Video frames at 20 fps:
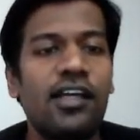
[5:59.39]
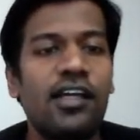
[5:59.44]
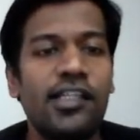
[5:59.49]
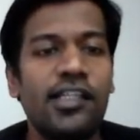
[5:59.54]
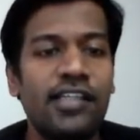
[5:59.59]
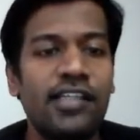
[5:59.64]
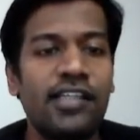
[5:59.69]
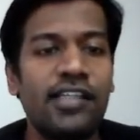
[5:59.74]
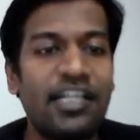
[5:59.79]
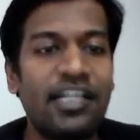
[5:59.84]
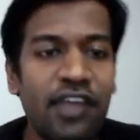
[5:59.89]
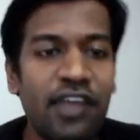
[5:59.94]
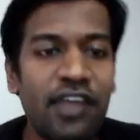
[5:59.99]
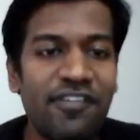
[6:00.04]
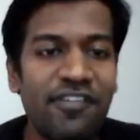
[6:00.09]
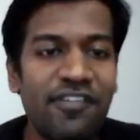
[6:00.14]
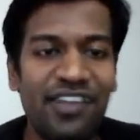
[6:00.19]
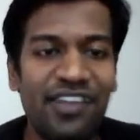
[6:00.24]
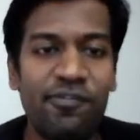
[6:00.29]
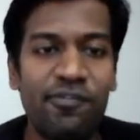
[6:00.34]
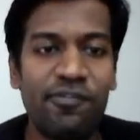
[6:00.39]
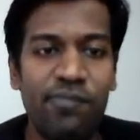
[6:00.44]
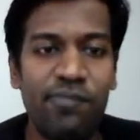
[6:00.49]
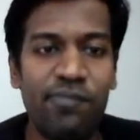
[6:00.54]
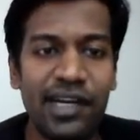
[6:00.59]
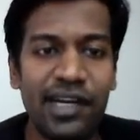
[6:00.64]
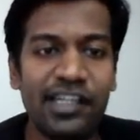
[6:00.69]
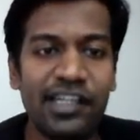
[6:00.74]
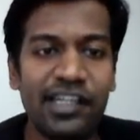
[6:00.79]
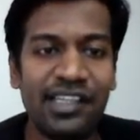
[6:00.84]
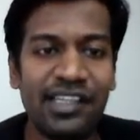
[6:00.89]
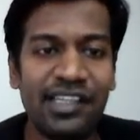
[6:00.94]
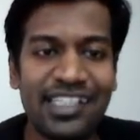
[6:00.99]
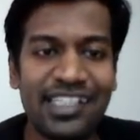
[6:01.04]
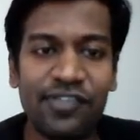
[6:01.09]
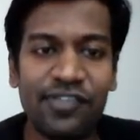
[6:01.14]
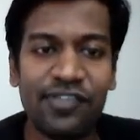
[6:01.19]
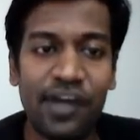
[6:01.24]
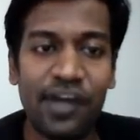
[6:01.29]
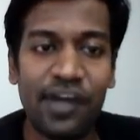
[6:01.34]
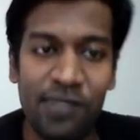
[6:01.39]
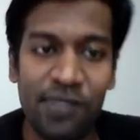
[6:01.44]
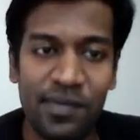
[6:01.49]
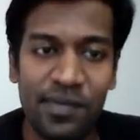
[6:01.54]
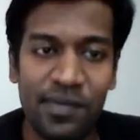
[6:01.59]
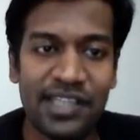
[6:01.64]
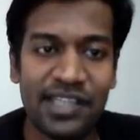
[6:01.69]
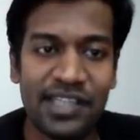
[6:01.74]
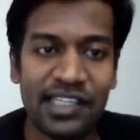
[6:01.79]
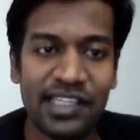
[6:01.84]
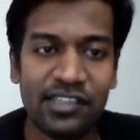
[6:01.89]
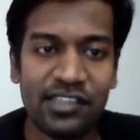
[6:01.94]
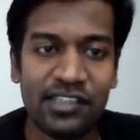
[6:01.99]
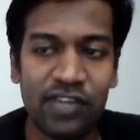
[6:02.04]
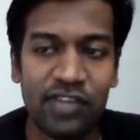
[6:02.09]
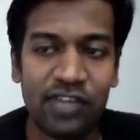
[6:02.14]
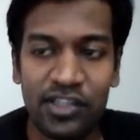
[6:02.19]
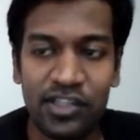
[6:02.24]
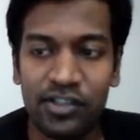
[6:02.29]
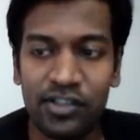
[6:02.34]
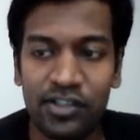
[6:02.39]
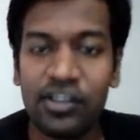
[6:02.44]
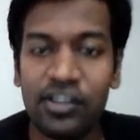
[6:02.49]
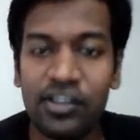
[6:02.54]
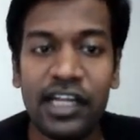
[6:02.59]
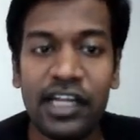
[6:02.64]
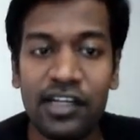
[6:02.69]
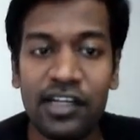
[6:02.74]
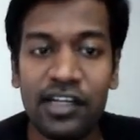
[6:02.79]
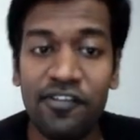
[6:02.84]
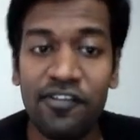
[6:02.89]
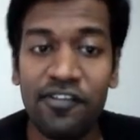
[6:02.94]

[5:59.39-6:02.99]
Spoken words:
That's why we have built this from the basics to ensure that if a